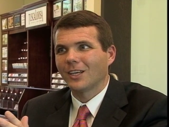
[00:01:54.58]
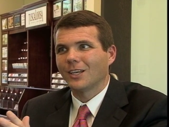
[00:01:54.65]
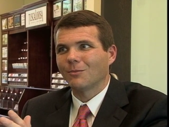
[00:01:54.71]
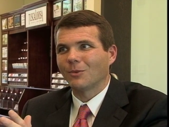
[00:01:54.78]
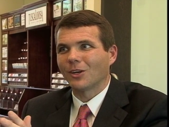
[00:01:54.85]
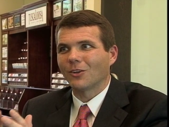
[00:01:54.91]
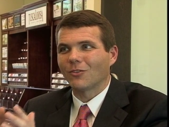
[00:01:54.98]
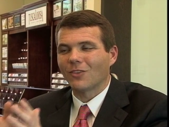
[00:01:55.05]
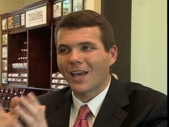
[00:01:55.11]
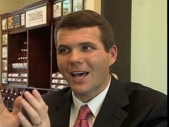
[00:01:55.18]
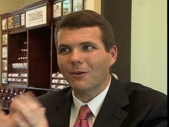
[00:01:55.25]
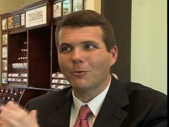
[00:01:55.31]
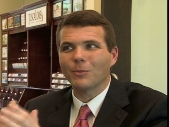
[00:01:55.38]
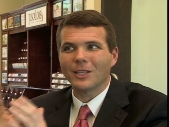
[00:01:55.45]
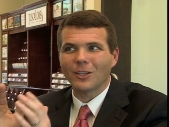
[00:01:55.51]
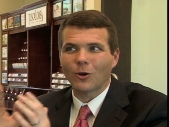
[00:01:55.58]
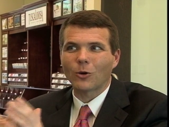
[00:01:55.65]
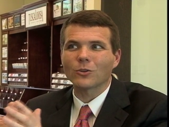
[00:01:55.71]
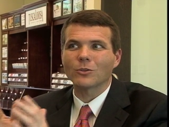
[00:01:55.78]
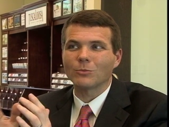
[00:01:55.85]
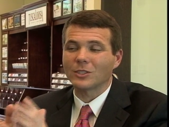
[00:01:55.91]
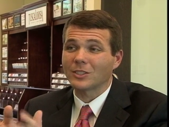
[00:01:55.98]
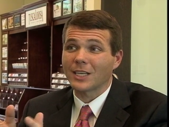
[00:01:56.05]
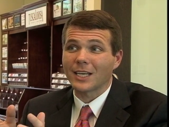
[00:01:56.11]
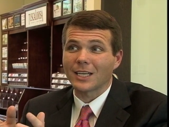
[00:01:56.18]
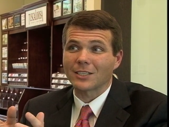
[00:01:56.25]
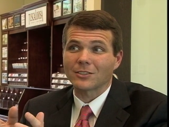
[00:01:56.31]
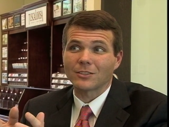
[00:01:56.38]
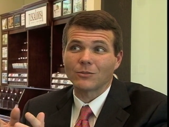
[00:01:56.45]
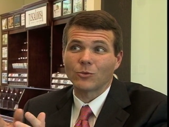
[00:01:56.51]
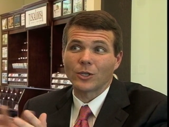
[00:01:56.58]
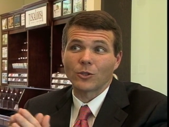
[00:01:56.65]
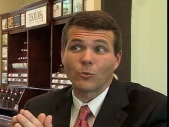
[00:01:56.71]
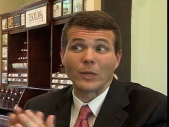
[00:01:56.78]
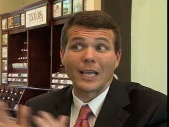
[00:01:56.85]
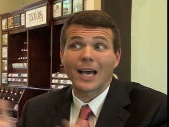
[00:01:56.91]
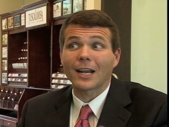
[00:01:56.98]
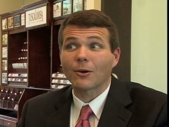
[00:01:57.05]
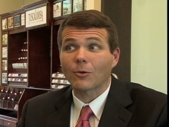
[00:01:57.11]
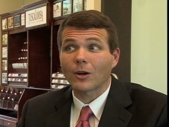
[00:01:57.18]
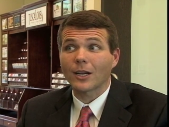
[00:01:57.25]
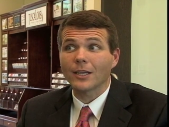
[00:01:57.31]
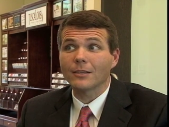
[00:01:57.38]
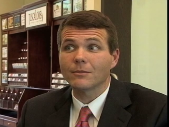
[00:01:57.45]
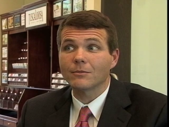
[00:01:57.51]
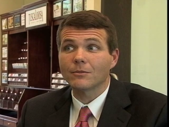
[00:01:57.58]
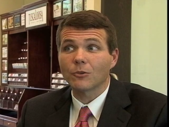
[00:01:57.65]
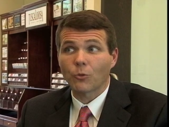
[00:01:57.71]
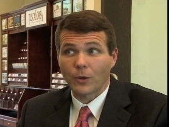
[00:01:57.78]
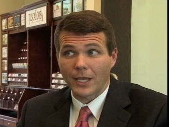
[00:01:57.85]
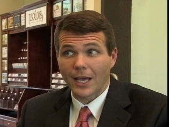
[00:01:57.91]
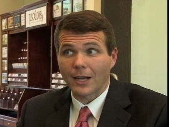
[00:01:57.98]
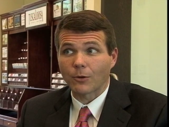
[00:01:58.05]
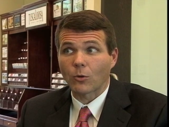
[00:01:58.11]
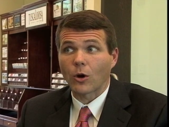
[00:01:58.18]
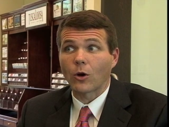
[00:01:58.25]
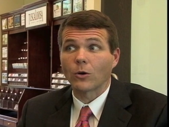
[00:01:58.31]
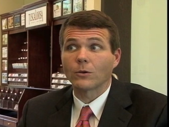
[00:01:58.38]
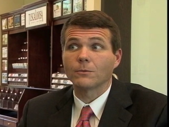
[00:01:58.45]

Because that'll be the ultimate test of whether we got it right or we got it wrong.